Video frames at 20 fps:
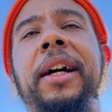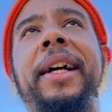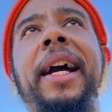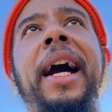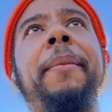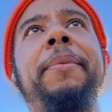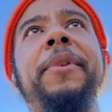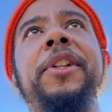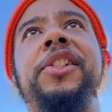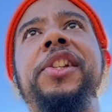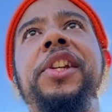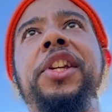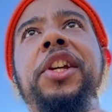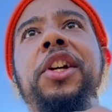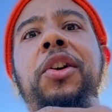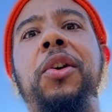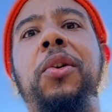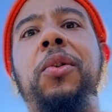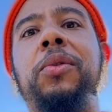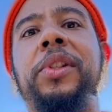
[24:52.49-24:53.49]

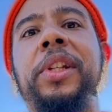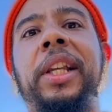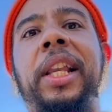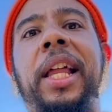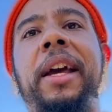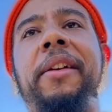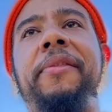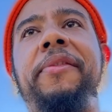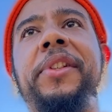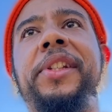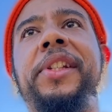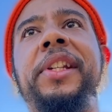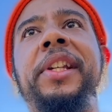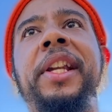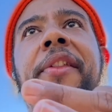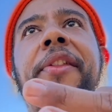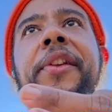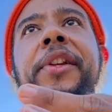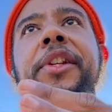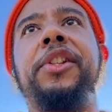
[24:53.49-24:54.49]
Accomplishing your goals in life. It's
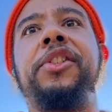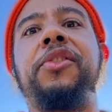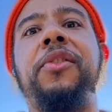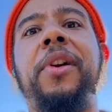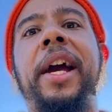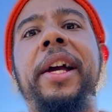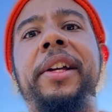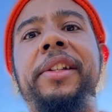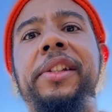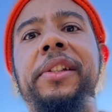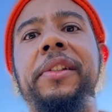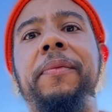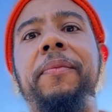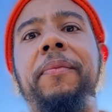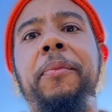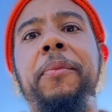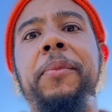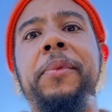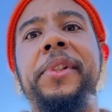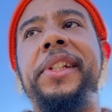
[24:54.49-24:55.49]
another distraction.
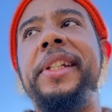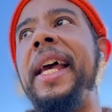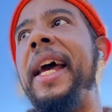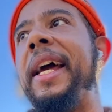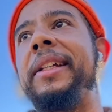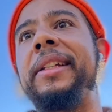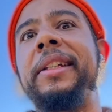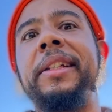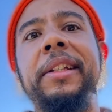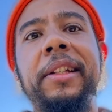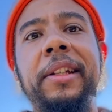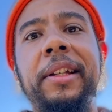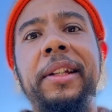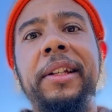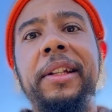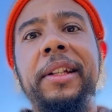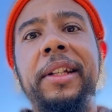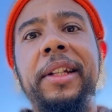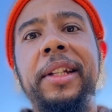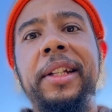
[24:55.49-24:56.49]
Sex.
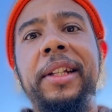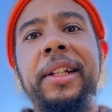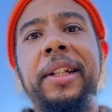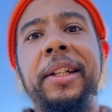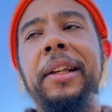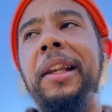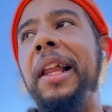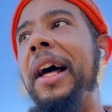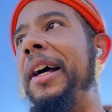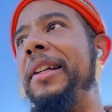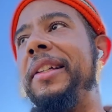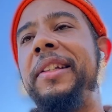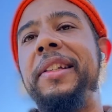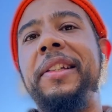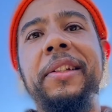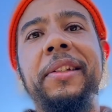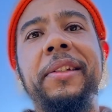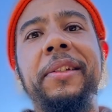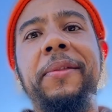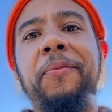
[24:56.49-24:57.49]

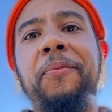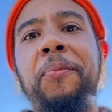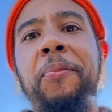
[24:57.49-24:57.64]
Lust.